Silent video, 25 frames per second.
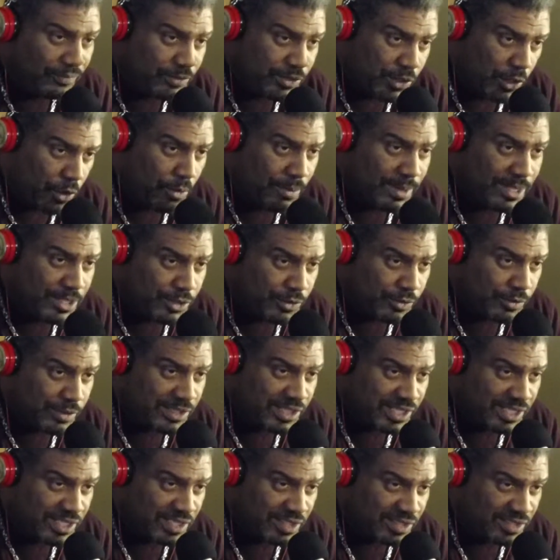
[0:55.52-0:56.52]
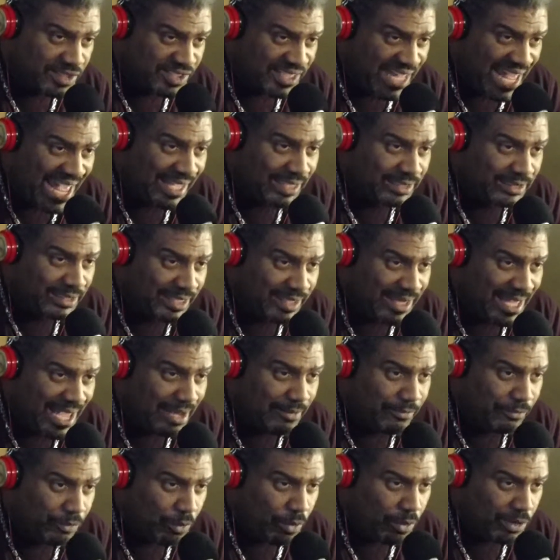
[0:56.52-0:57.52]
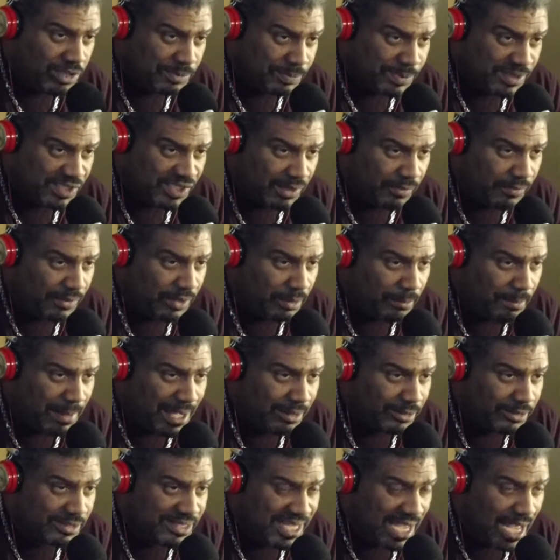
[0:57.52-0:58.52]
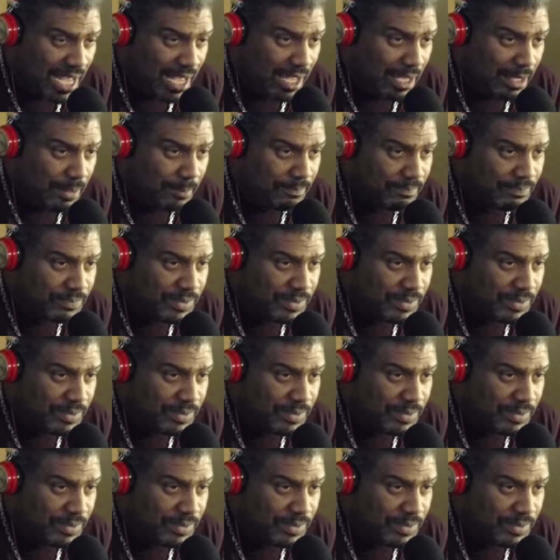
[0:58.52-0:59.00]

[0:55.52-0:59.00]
Term insurance is exactly that, for a specific amount of time.